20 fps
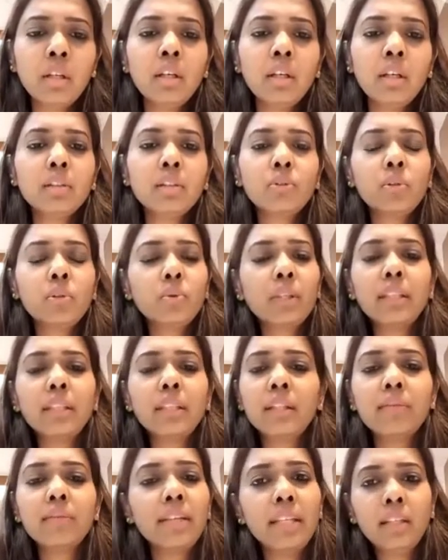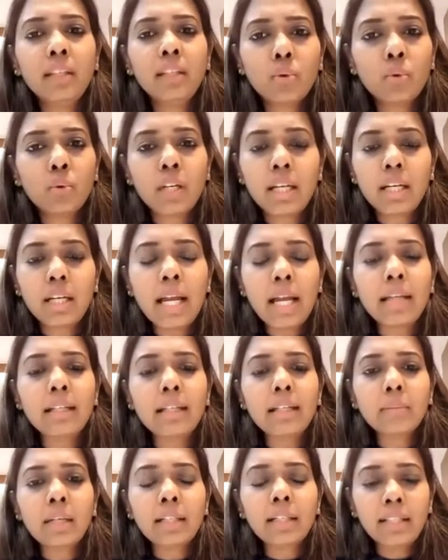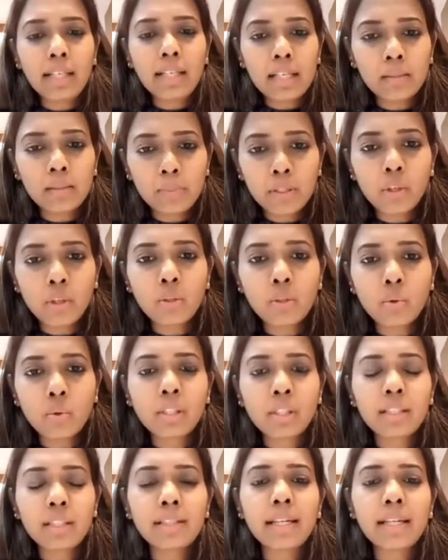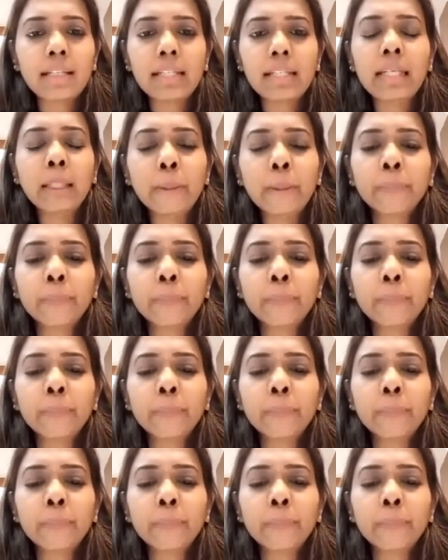So you can give any oral antibiotic as per your local setting